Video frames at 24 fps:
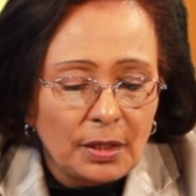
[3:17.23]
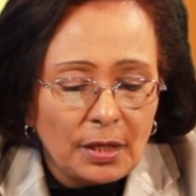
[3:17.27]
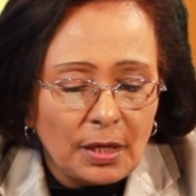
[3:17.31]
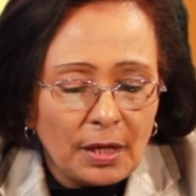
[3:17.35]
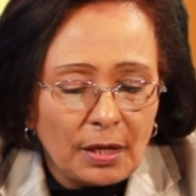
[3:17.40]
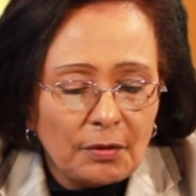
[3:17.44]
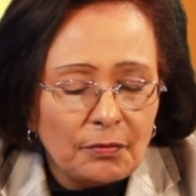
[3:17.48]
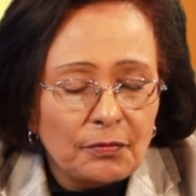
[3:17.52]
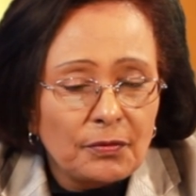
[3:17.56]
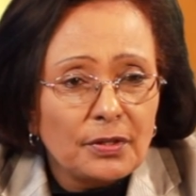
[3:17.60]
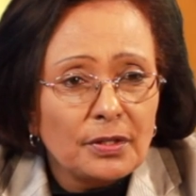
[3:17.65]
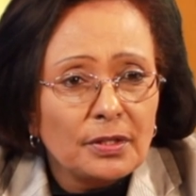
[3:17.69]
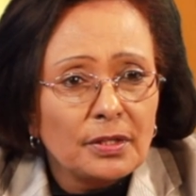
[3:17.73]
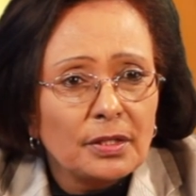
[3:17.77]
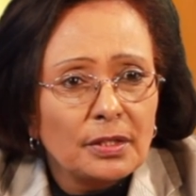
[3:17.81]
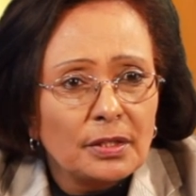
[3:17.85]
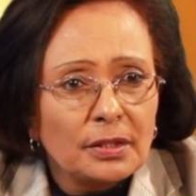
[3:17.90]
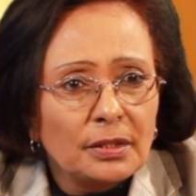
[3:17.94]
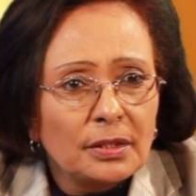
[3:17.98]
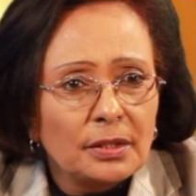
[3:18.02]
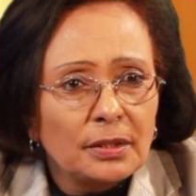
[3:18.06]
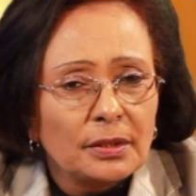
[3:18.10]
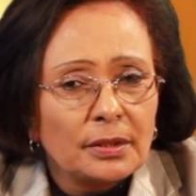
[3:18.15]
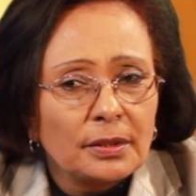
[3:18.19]
having
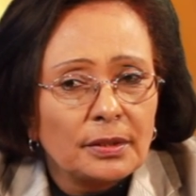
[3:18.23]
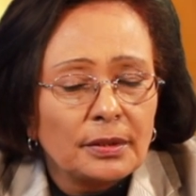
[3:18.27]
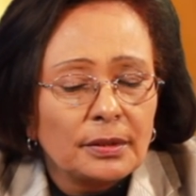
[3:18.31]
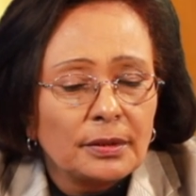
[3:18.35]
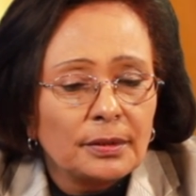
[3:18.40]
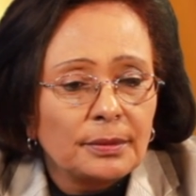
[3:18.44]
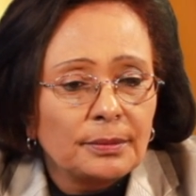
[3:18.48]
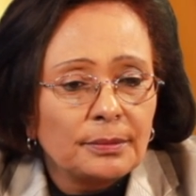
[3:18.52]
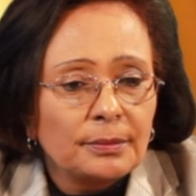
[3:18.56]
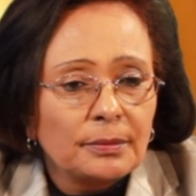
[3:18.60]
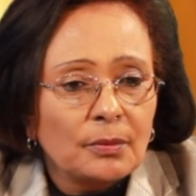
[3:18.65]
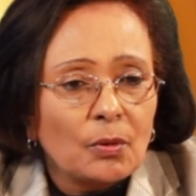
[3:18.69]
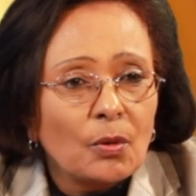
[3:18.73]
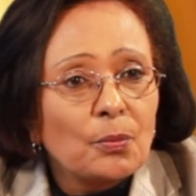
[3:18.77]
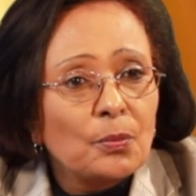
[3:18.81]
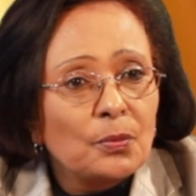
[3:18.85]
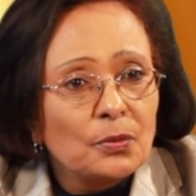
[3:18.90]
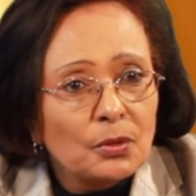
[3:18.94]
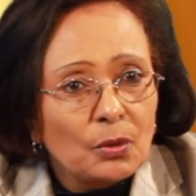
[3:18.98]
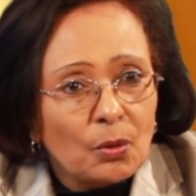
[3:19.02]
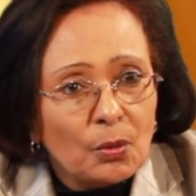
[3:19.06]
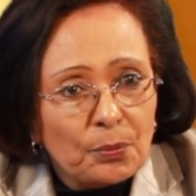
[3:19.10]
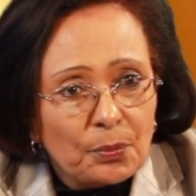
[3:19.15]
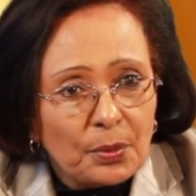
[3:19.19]
uh, op
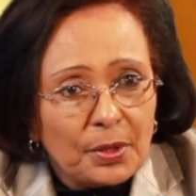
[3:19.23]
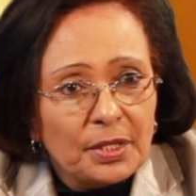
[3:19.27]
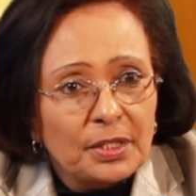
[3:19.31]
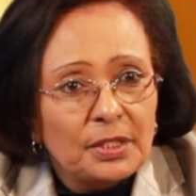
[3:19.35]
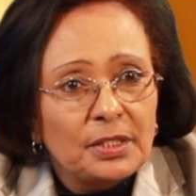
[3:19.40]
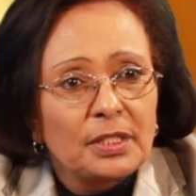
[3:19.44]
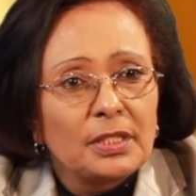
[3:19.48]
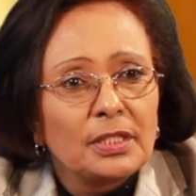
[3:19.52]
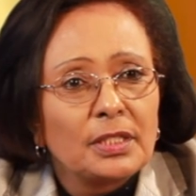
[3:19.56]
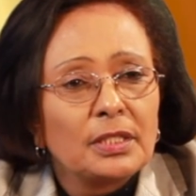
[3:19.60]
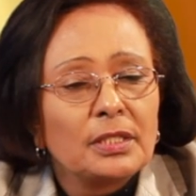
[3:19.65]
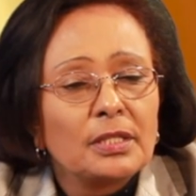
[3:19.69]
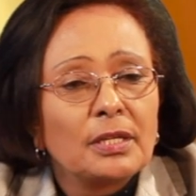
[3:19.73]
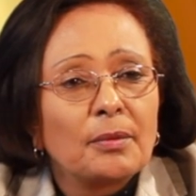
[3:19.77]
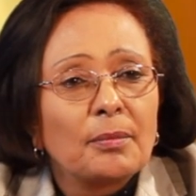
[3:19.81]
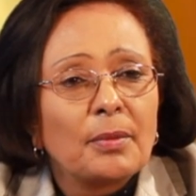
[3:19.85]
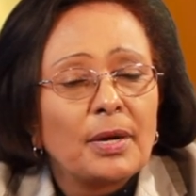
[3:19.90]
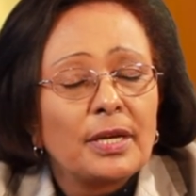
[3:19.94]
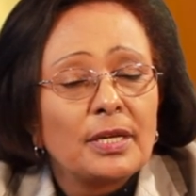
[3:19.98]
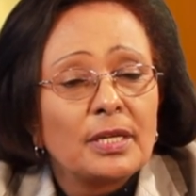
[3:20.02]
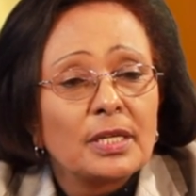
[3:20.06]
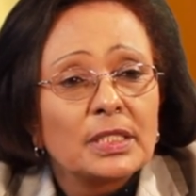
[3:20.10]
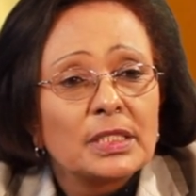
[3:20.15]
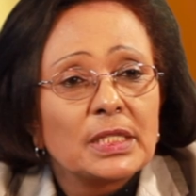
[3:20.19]
operating in the
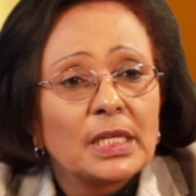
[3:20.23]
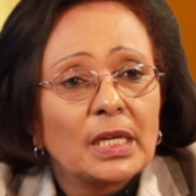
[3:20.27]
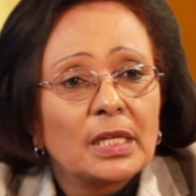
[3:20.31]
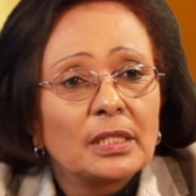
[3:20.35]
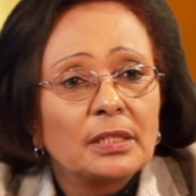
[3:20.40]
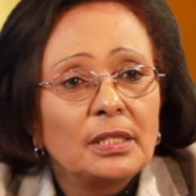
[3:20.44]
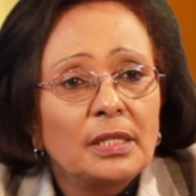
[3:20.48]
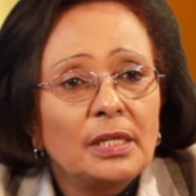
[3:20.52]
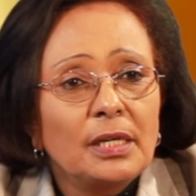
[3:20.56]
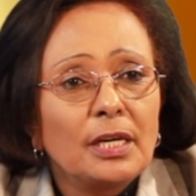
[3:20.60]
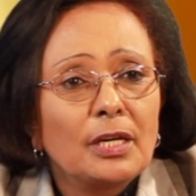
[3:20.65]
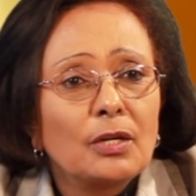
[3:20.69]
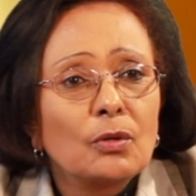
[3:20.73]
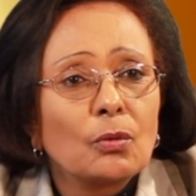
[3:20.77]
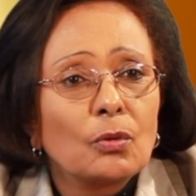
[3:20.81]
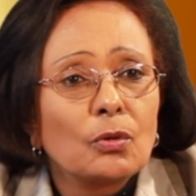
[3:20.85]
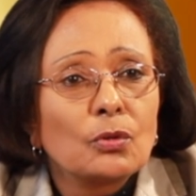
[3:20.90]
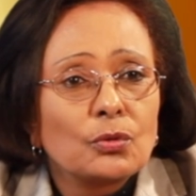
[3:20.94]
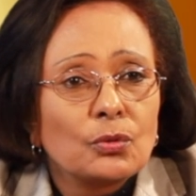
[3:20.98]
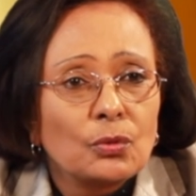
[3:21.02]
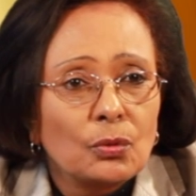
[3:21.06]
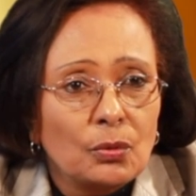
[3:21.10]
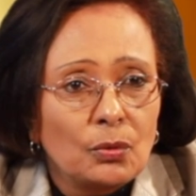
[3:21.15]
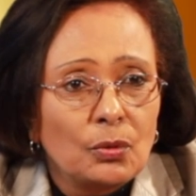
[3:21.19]
mining sector and
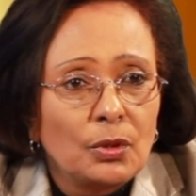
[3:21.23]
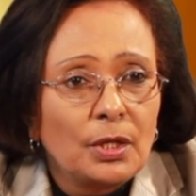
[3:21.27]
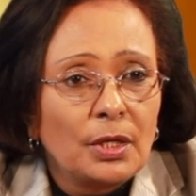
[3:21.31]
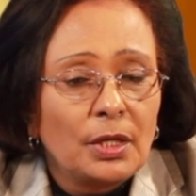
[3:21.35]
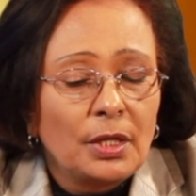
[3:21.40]
also